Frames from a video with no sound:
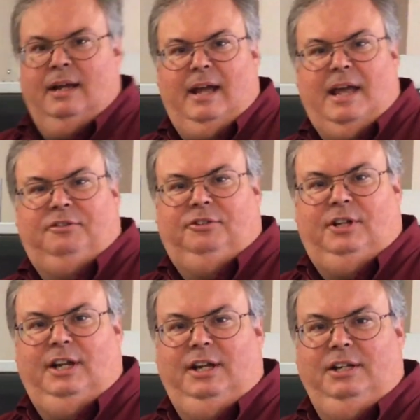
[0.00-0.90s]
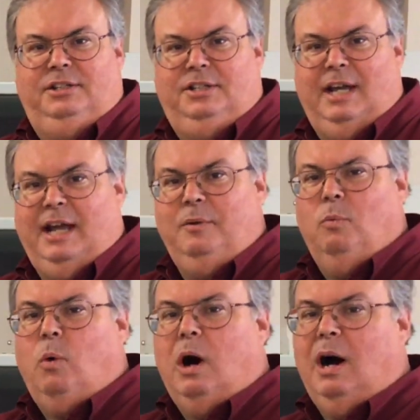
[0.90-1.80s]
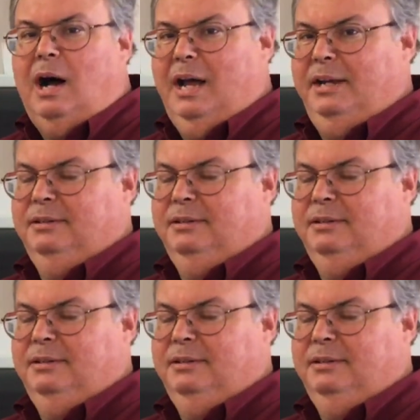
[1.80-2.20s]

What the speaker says: ST10Y.